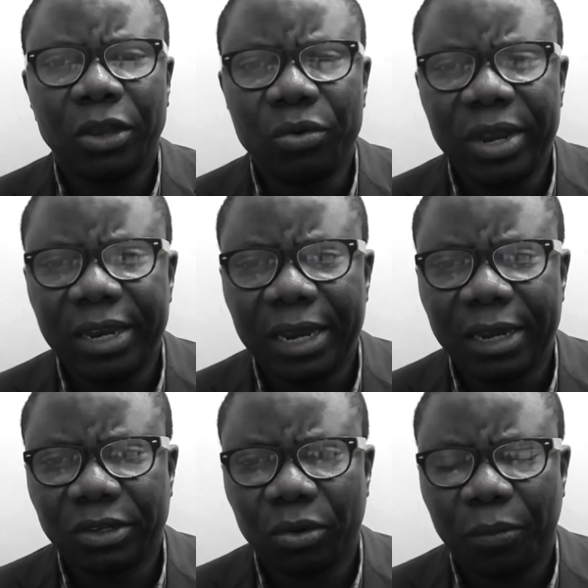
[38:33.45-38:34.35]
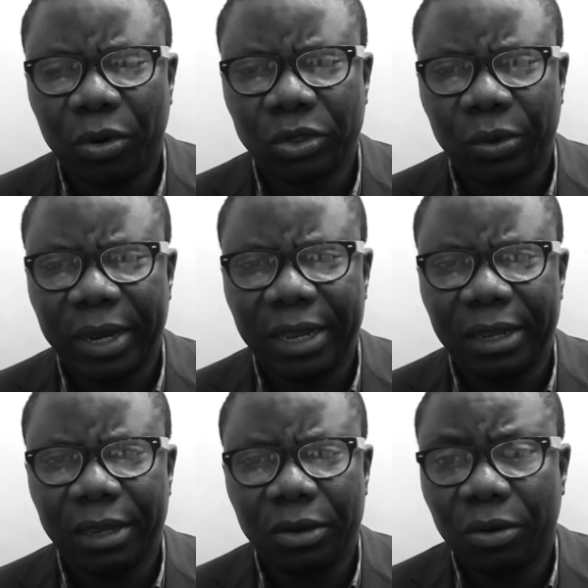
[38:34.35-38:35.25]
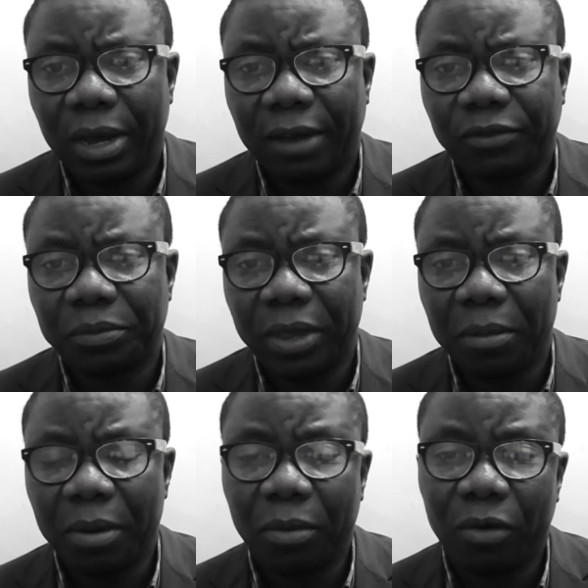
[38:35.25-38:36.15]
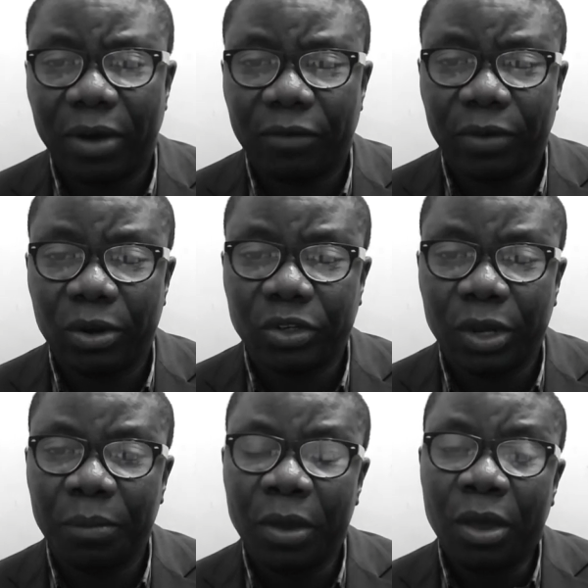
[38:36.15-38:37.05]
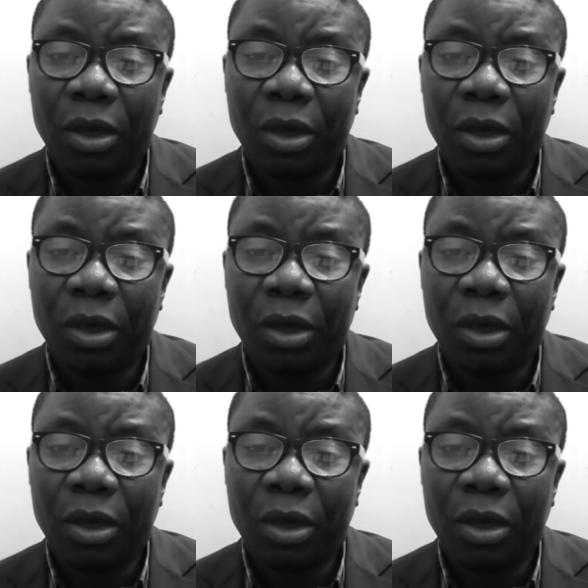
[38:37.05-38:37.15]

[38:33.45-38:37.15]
You need any support or anything, you don't have to be a member of our fellowship.